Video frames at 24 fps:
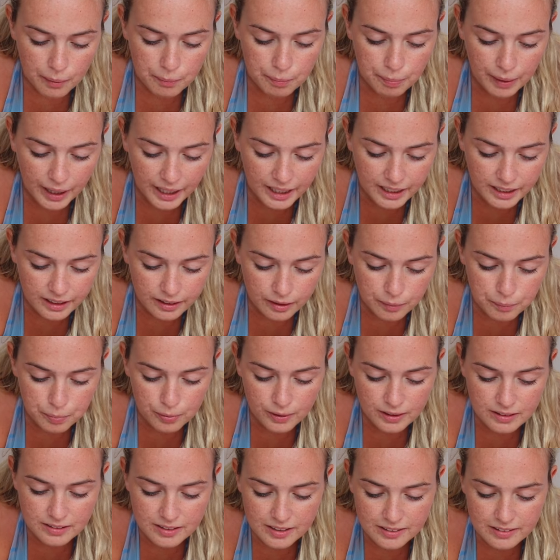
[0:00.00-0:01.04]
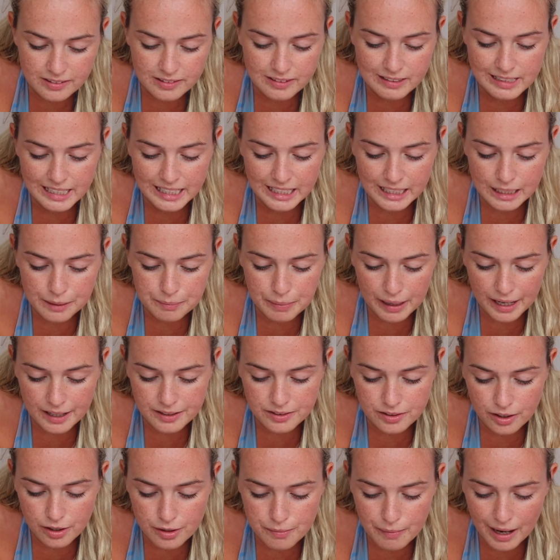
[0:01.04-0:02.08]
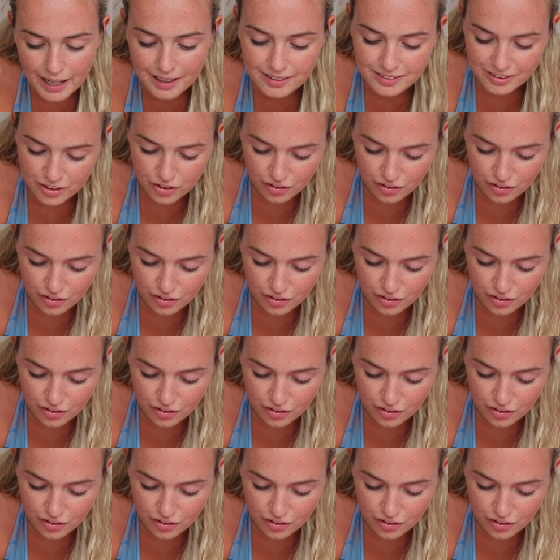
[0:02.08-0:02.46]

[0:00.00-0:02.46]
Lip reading: Pink printed slinky bandeau maxi